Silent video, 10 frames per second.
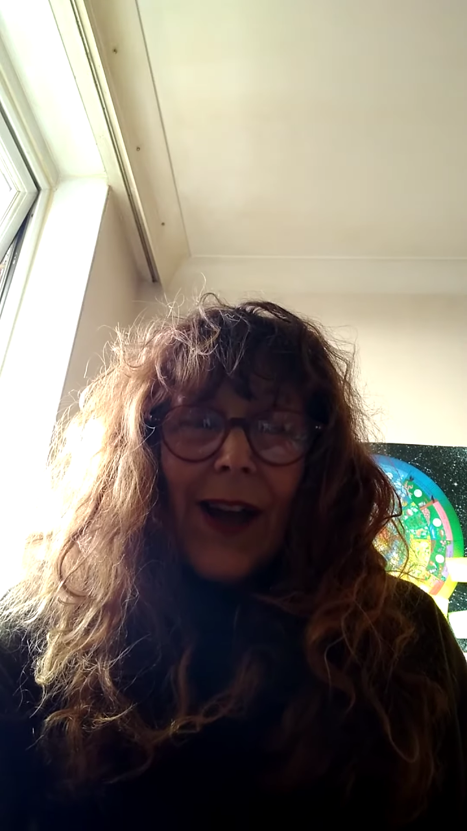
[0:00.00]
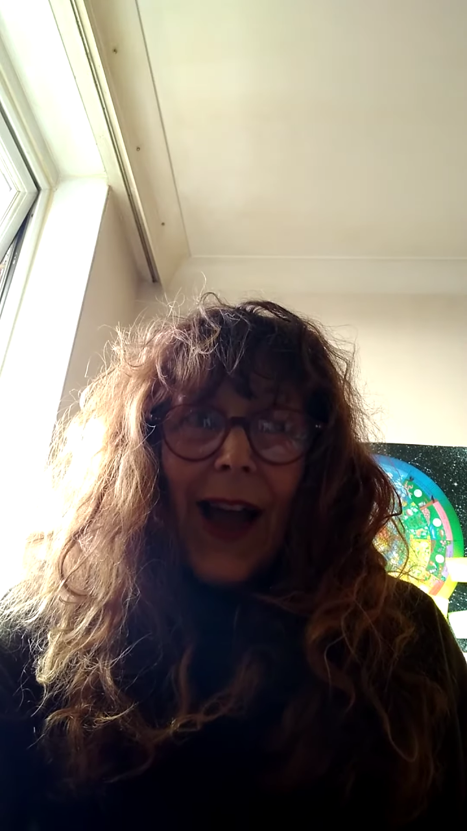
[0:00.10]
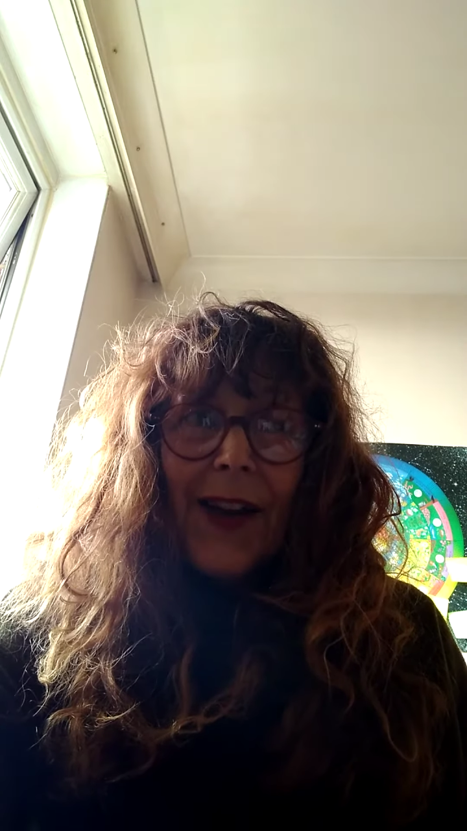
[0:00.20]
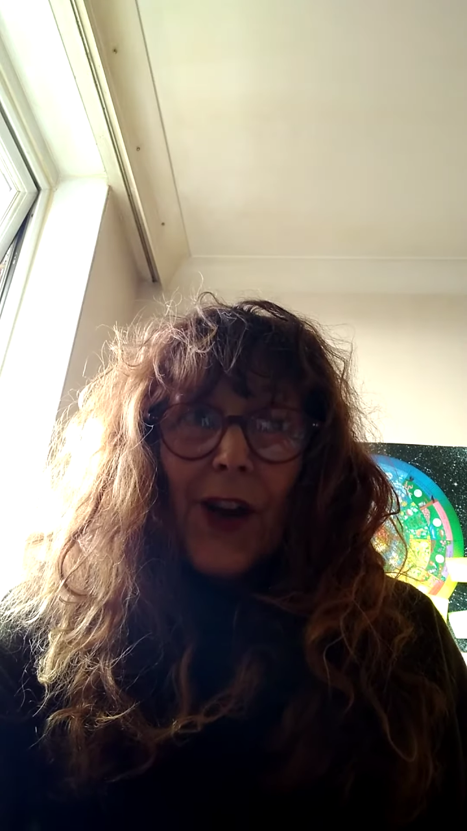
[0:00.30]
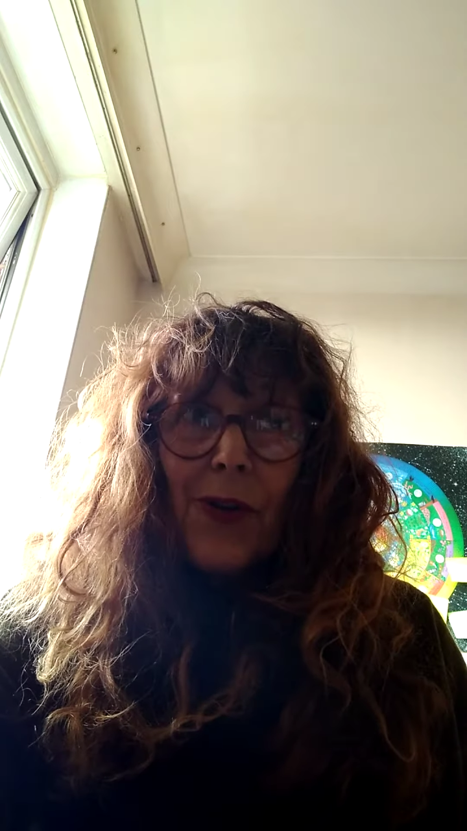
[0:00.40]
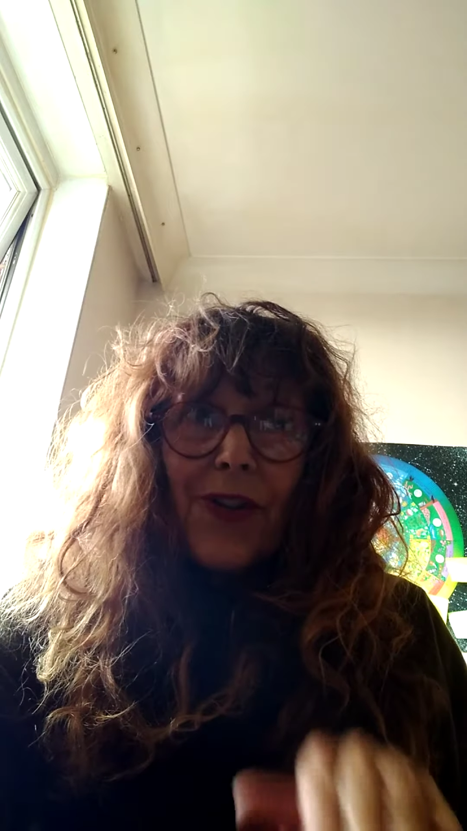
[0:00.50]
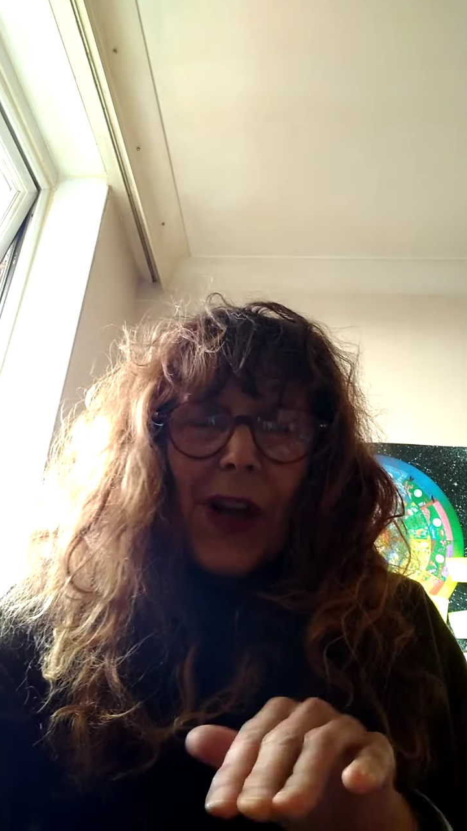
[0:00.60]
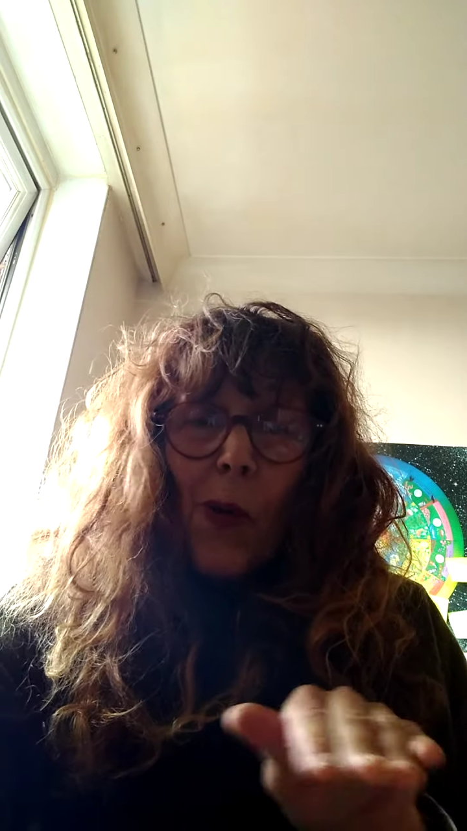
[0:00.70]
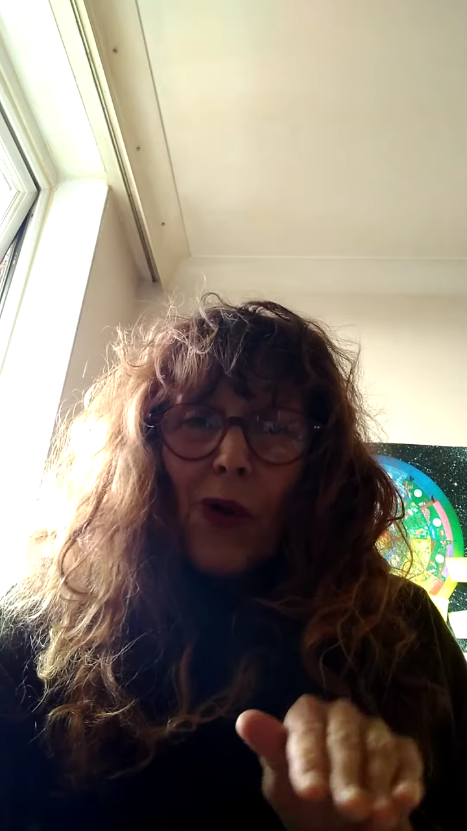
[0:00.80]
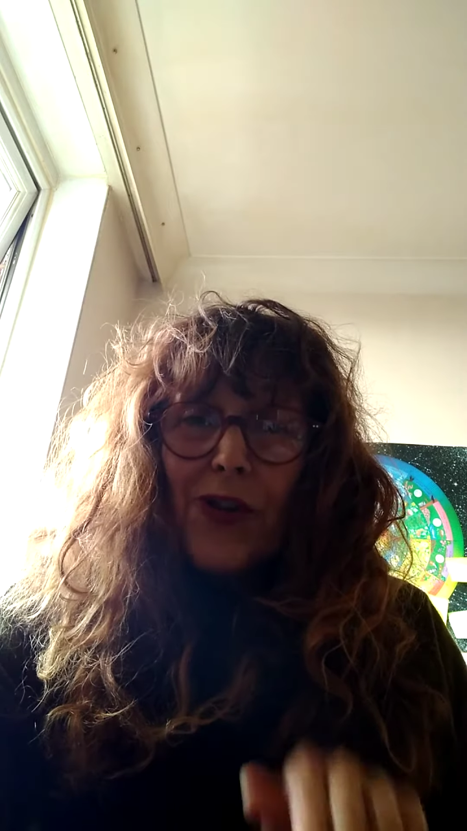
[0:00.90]
and
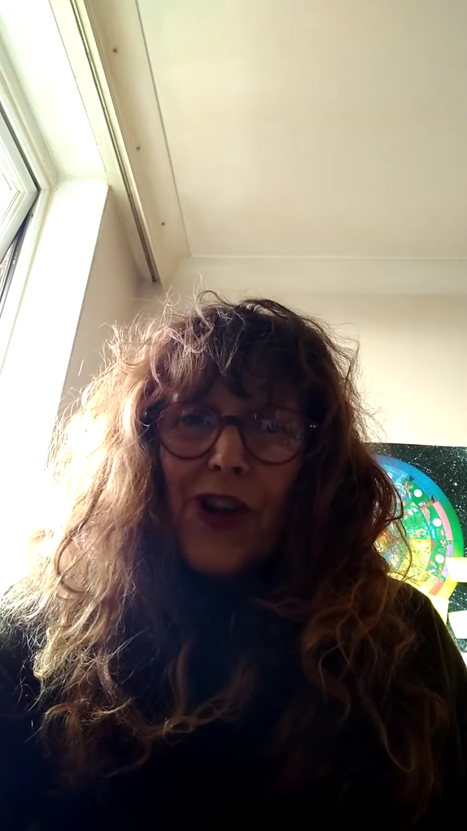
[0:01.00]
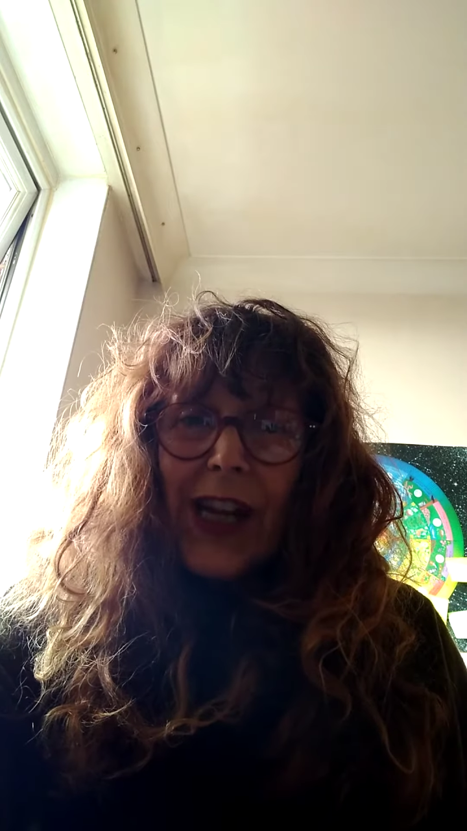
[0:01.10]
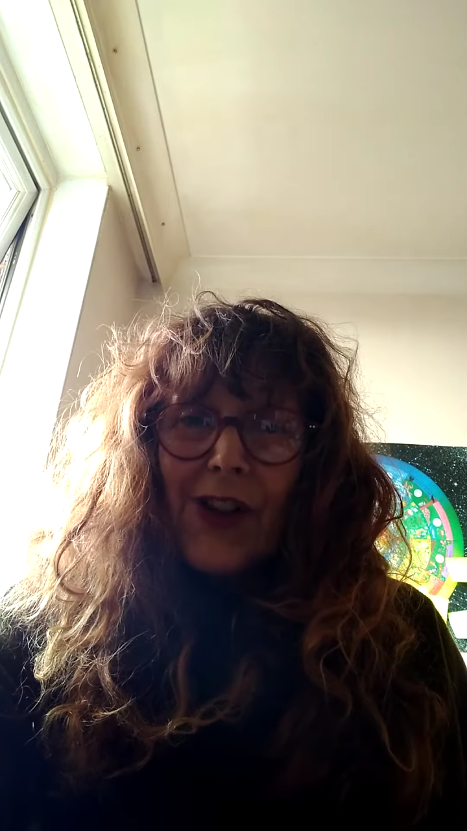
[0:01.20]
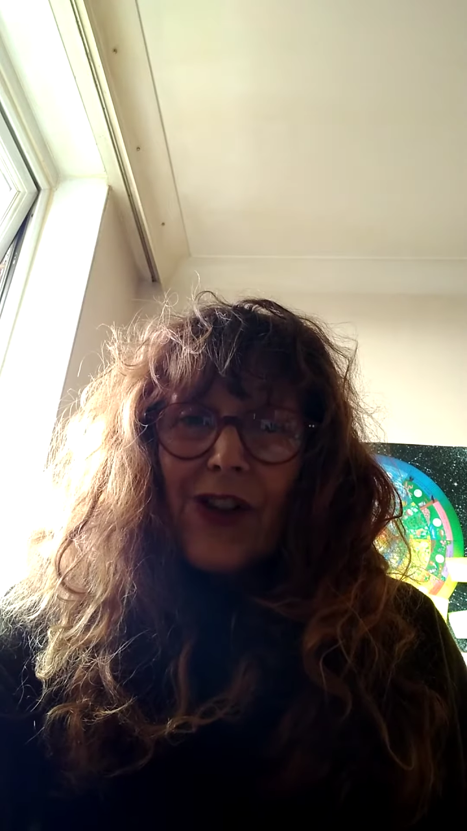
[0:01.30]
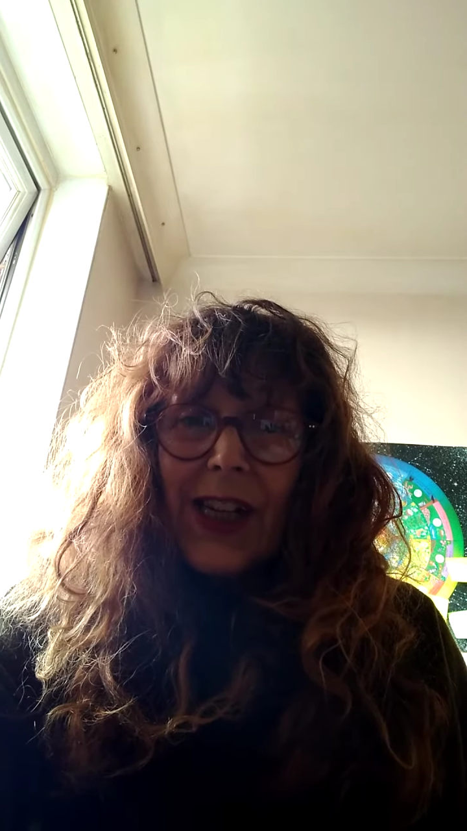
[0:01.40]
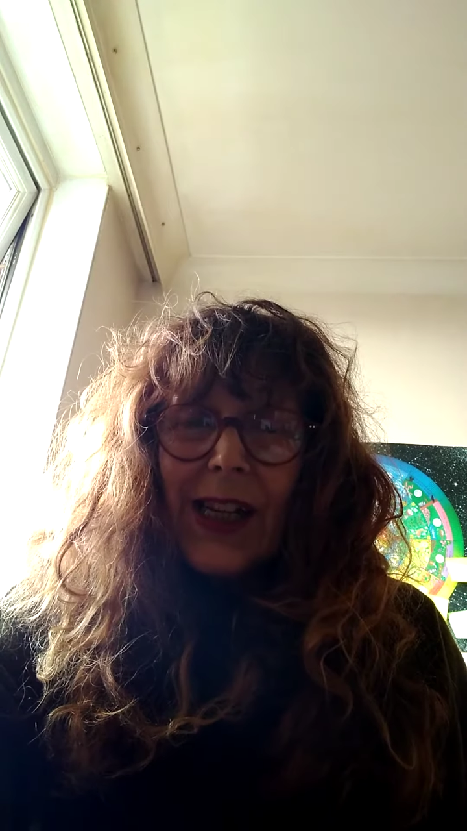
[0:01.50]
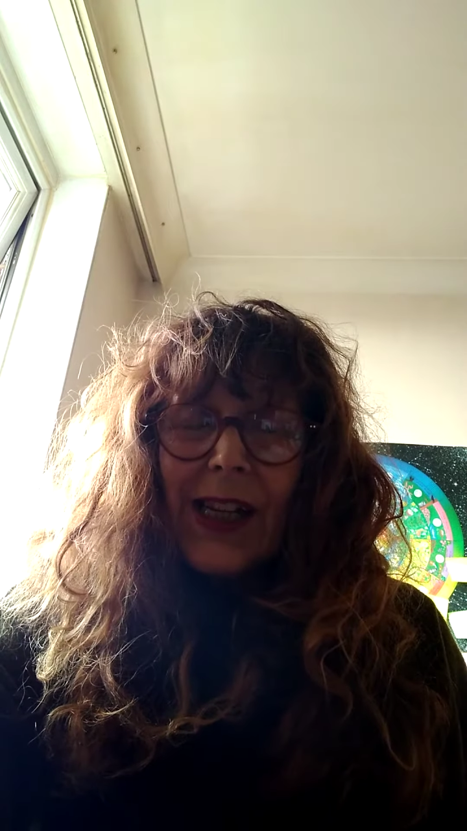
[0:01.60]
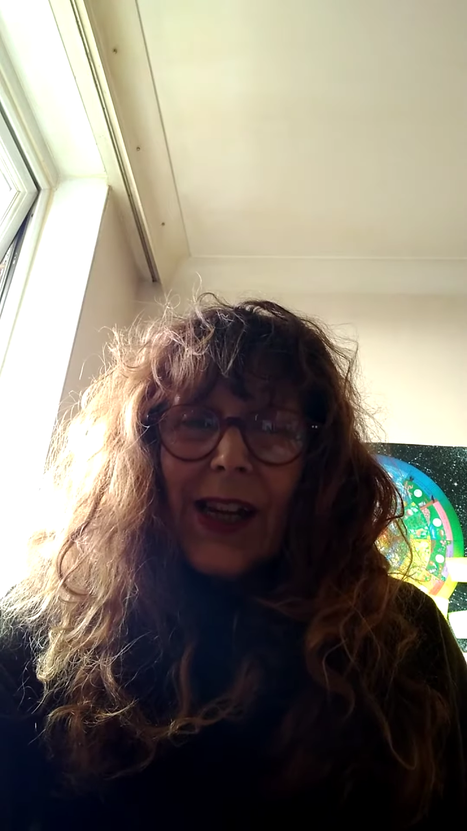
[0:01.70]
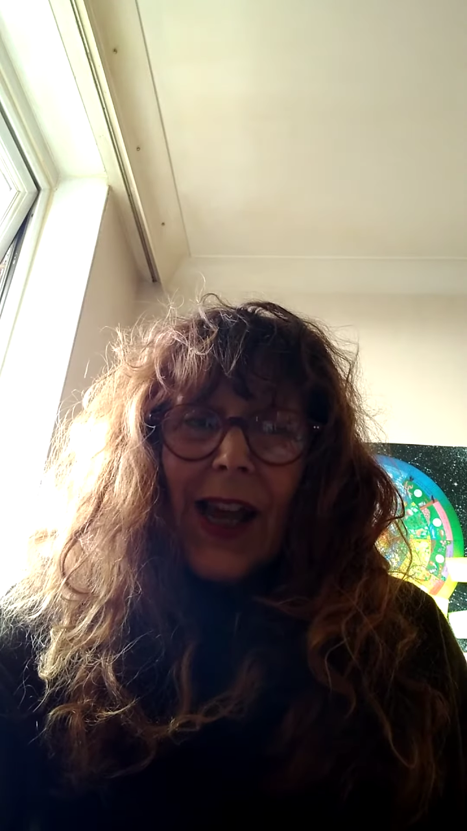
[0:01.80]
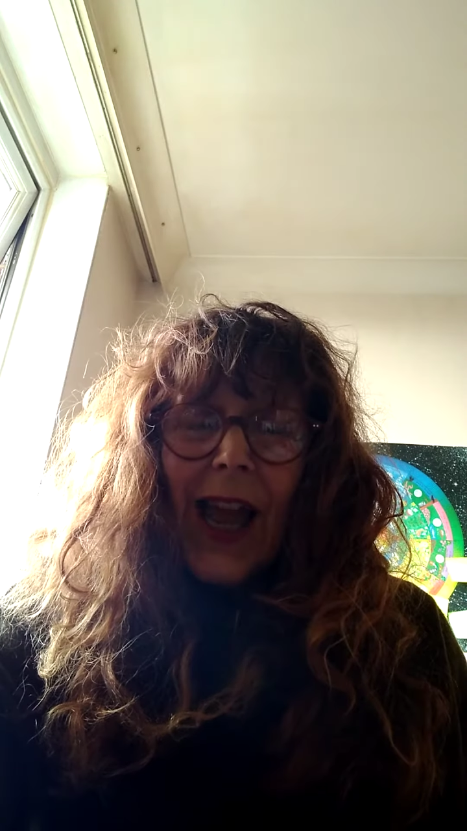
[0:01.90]
noticing what's changing,